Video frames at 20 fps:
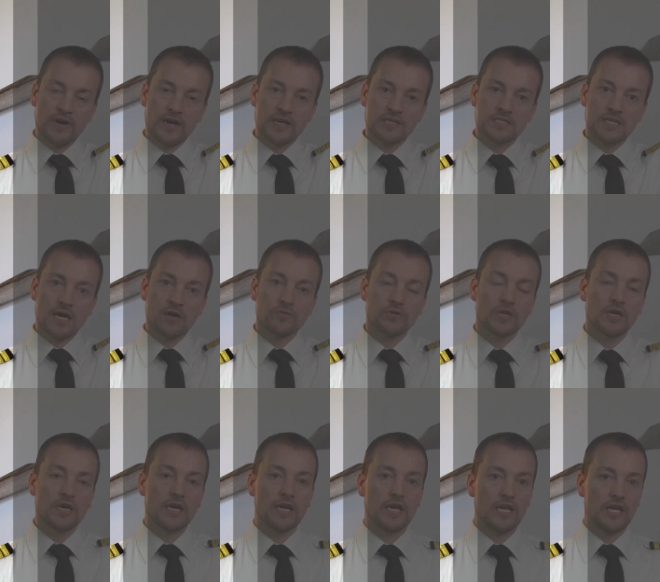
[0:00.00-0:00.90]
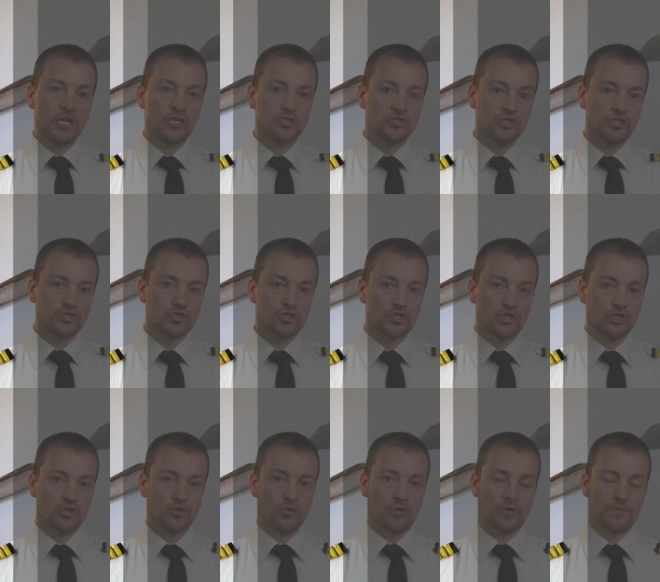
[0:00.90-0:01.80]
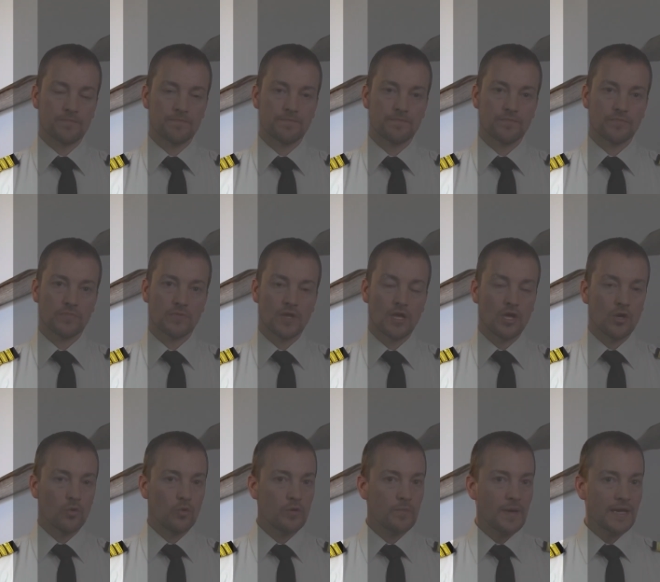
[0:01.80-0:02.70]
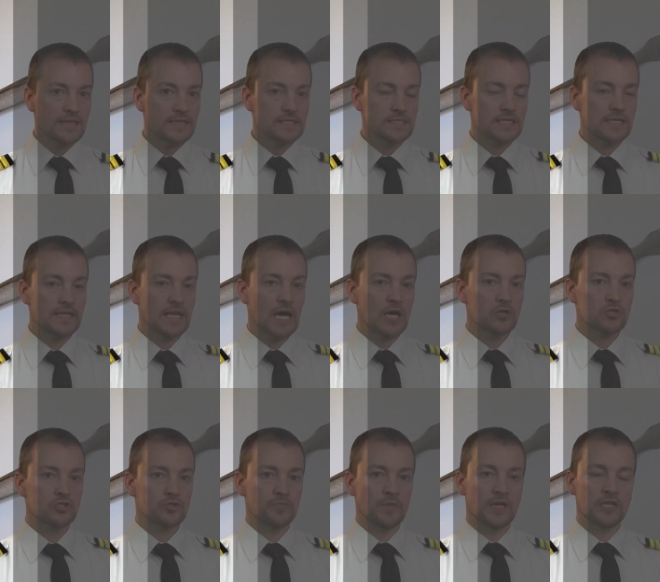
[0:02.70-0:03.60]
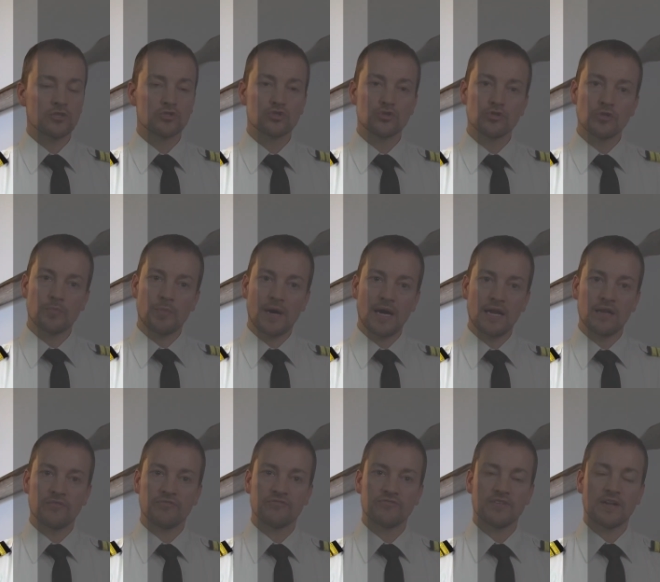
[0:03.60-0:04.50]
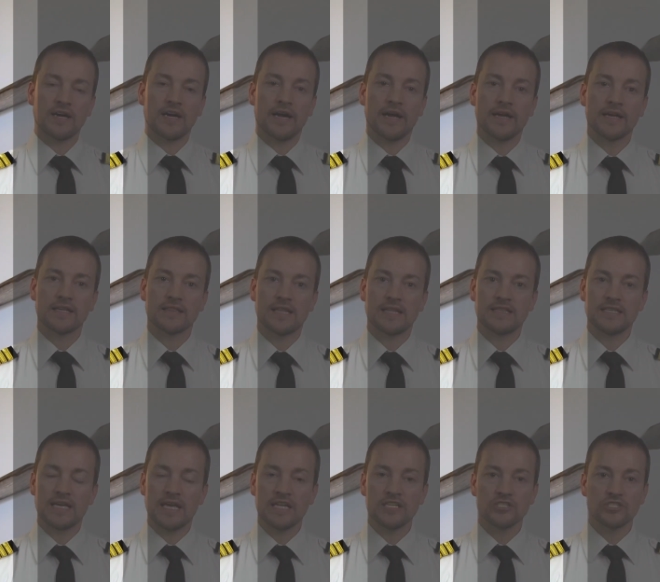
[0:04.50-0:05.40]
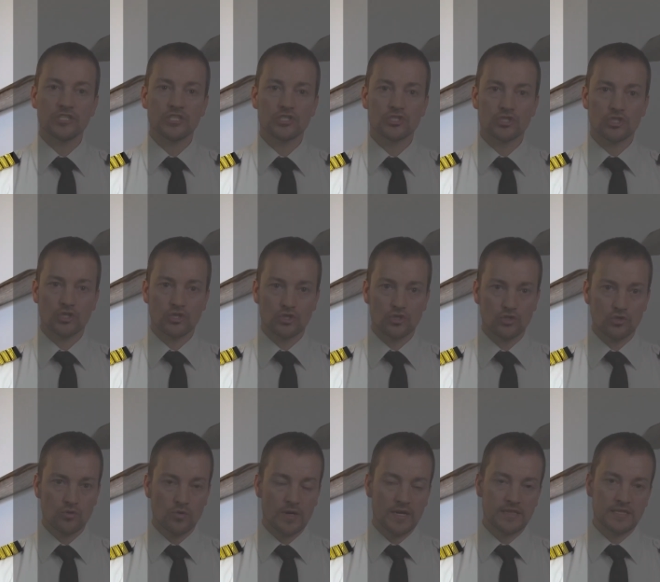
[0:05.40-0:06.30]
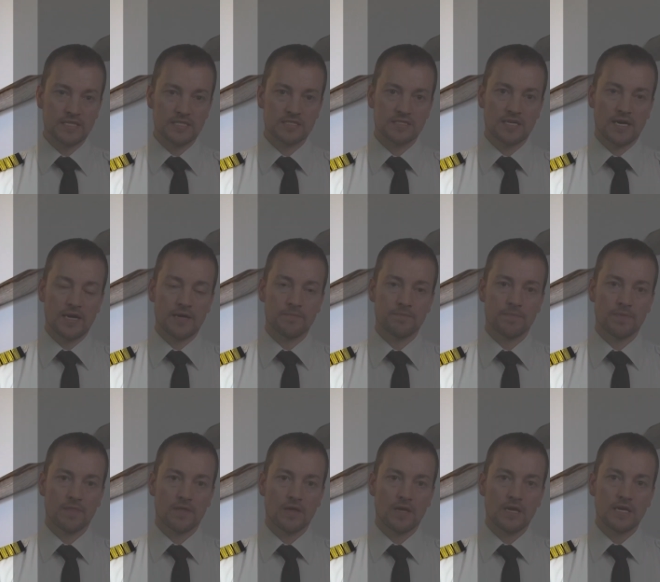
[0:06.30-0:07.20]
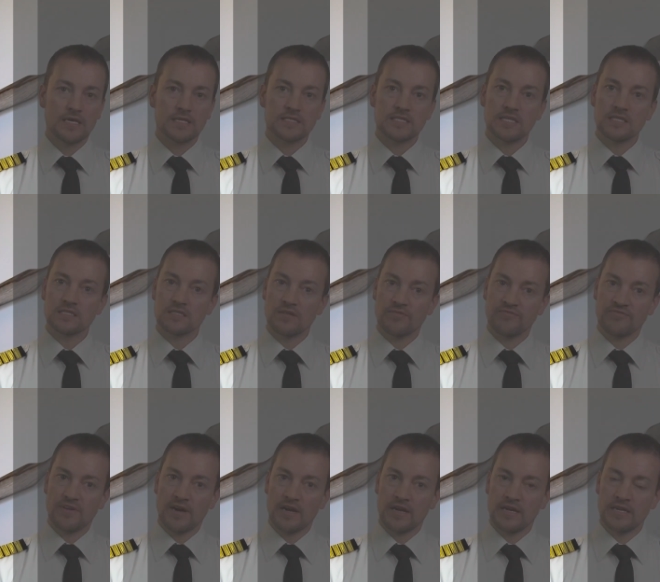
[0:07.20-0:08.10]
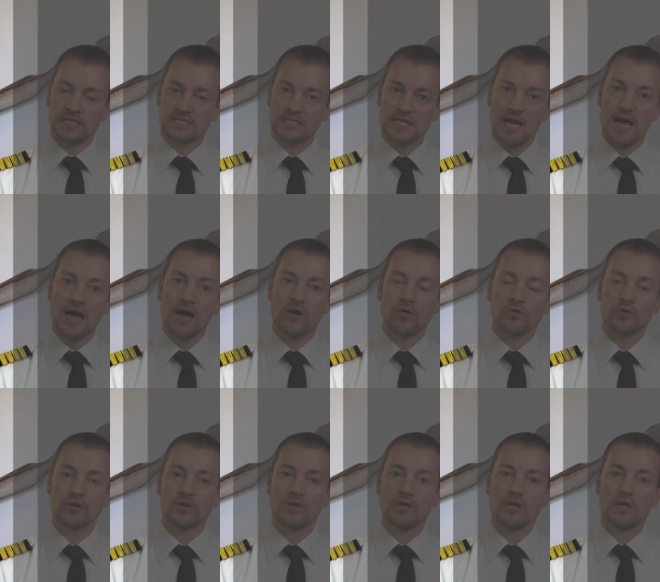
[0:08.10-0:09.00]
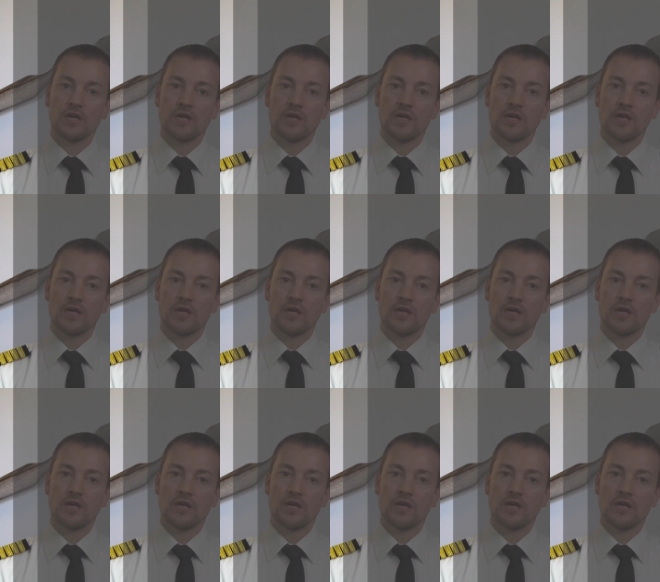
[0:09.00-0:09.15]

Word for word: Fires out, engine secure. We make this announcement to the pilot flying that the engine is secure at this time, since the fire is out,